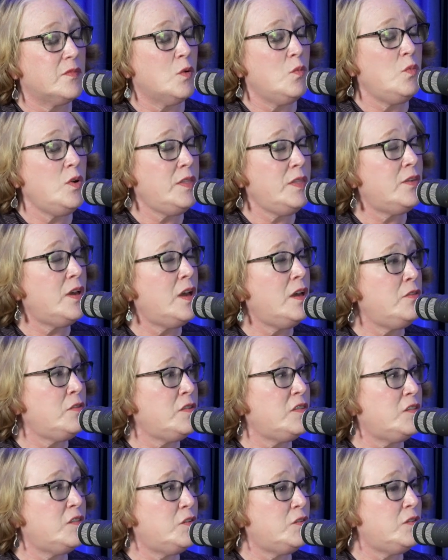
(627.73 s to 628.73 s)
with
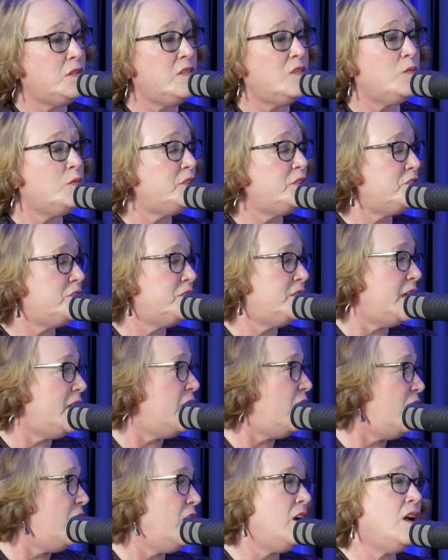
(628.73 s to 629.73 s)
other students, which they
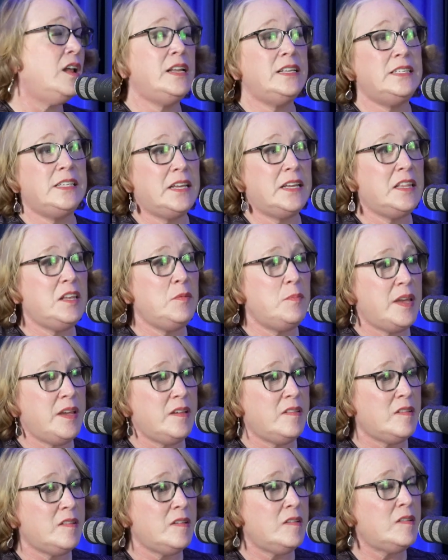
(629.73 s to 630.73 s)
are on a daily
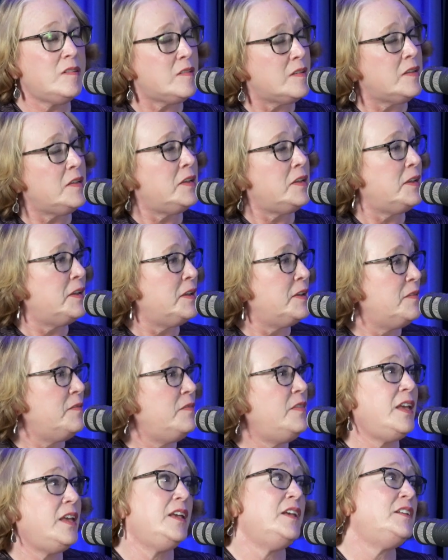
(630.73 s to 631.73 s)
basis,
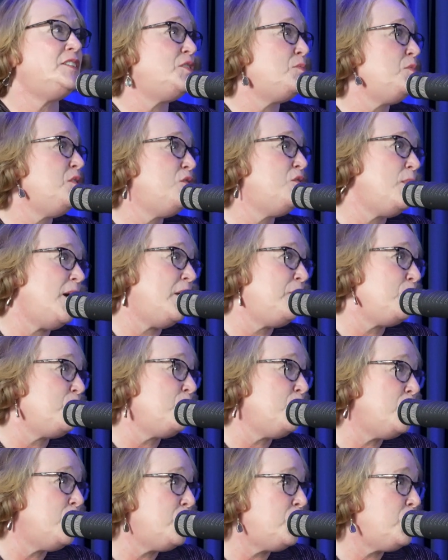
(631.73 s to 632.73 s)
they get to move about the
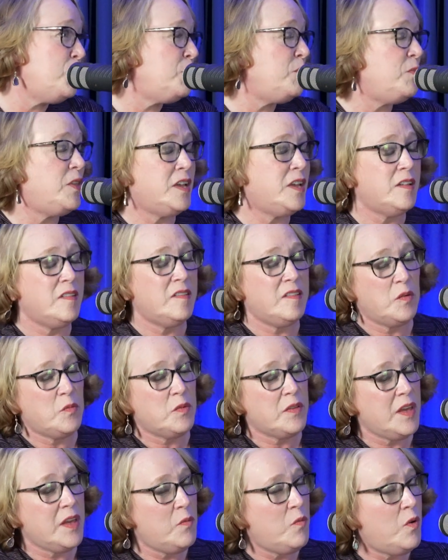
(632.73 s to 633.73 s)
room. They can sit
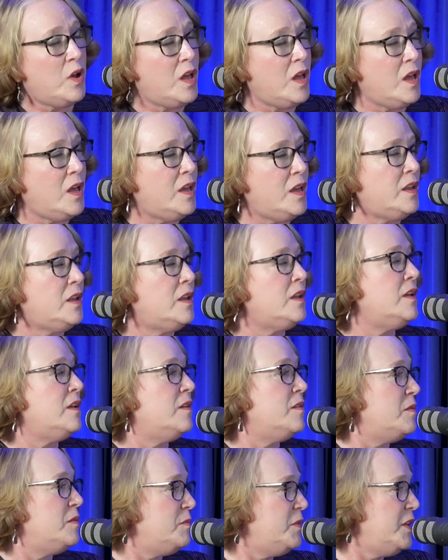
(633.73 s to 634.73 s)
where they want,
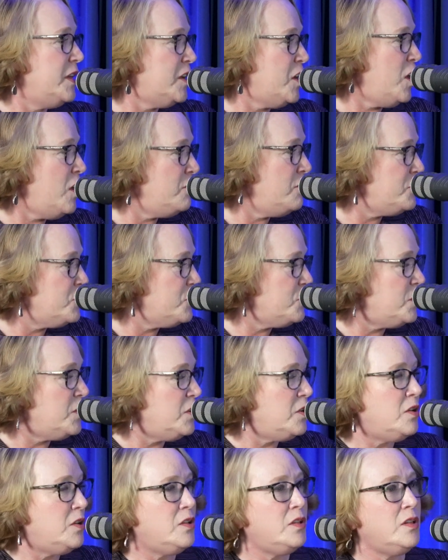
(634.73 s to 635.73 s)
get
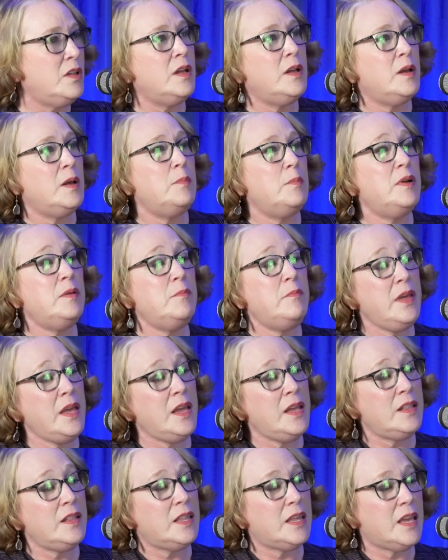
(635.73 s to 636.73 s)
comfortable. But
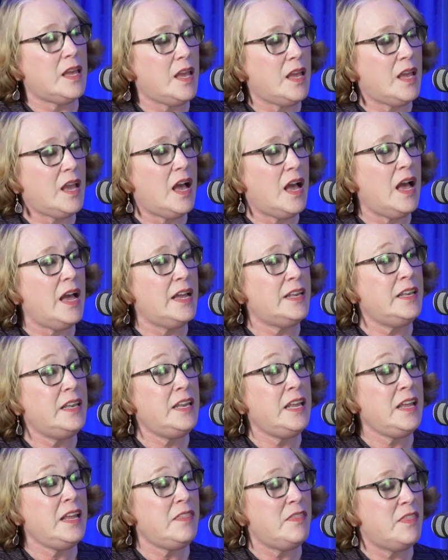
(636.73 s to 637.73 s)
mainly, I
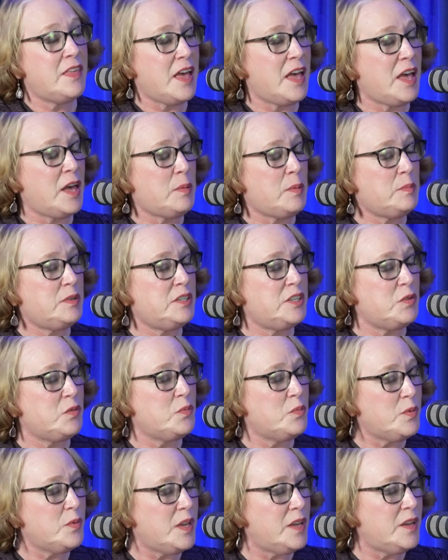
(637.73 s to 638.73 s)
need them to
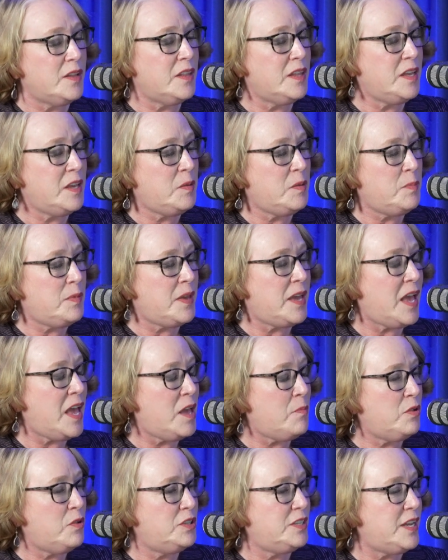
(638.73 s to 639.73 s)
really be
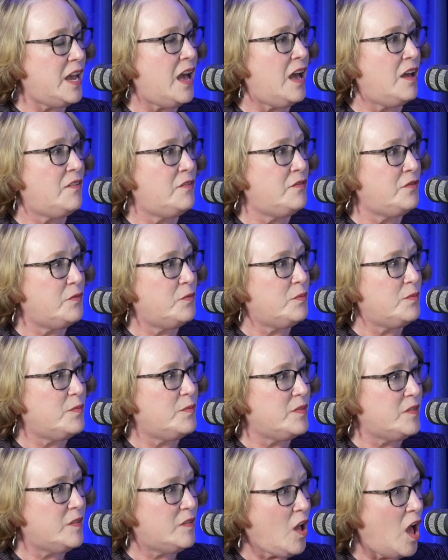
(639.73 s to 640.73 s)
able to have
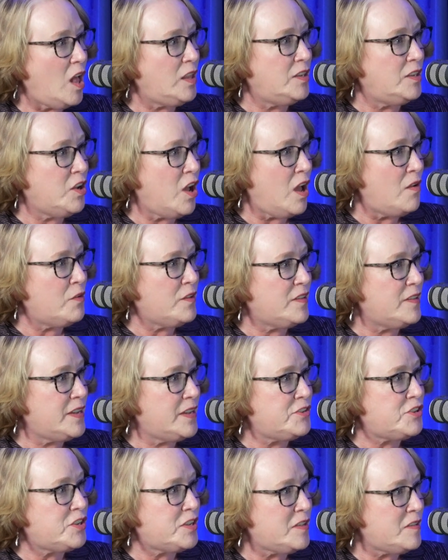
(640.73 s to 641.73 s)
solid
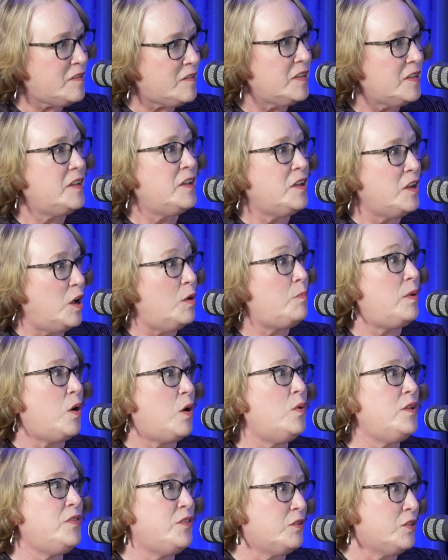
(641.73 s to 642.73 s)
conversations
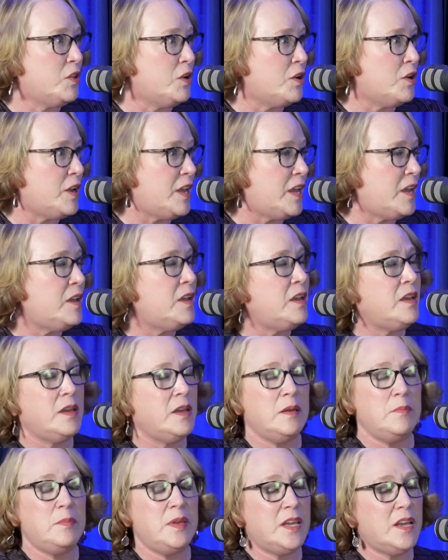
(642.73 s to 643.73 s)
about what they're learning,
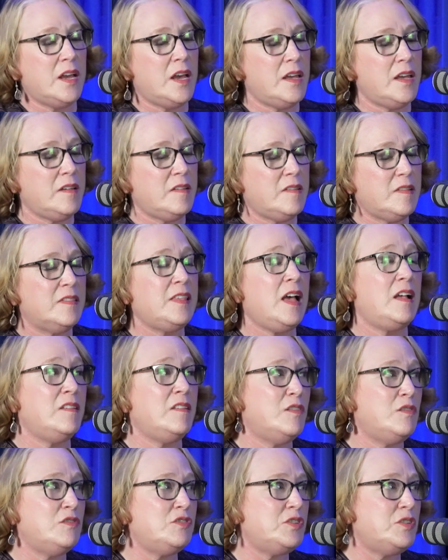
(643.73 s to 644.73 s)
because that
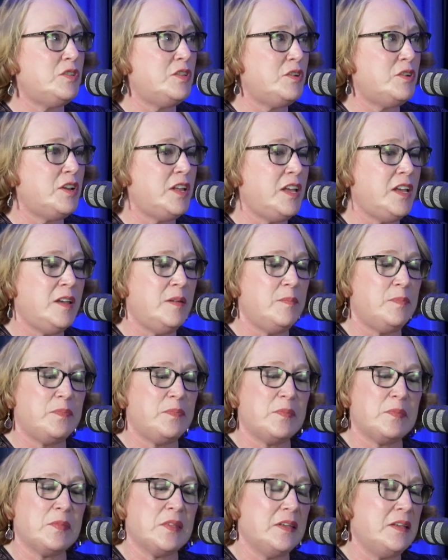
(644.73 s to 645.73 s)
social learning,
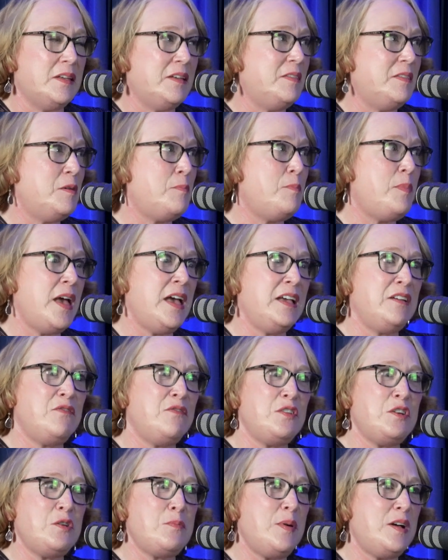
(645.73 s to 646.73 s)
the bang
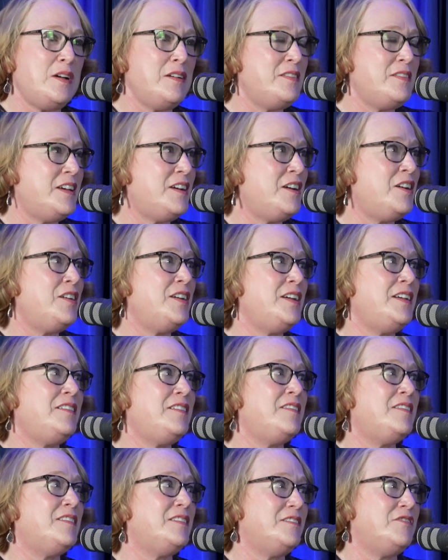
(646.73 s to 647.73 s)
for your buck there,
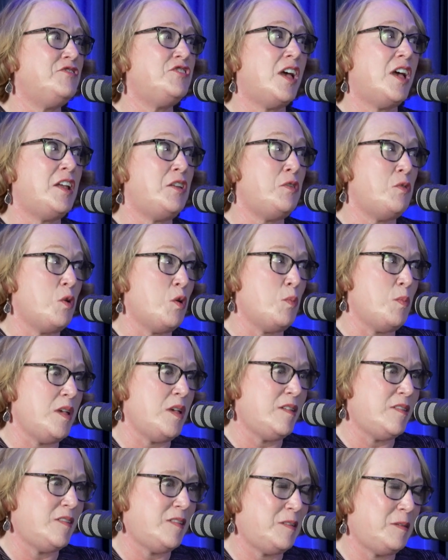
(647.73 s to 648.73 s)
it's
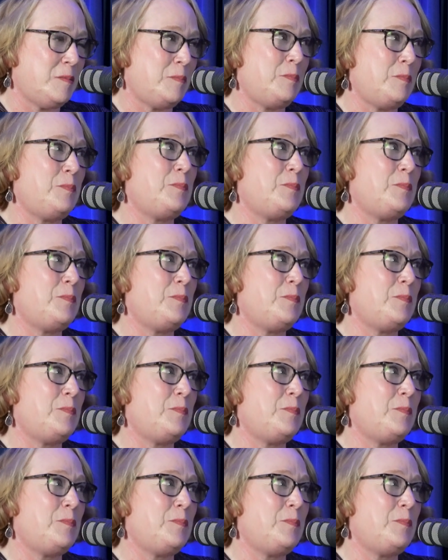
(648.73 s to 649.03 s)
ginormous.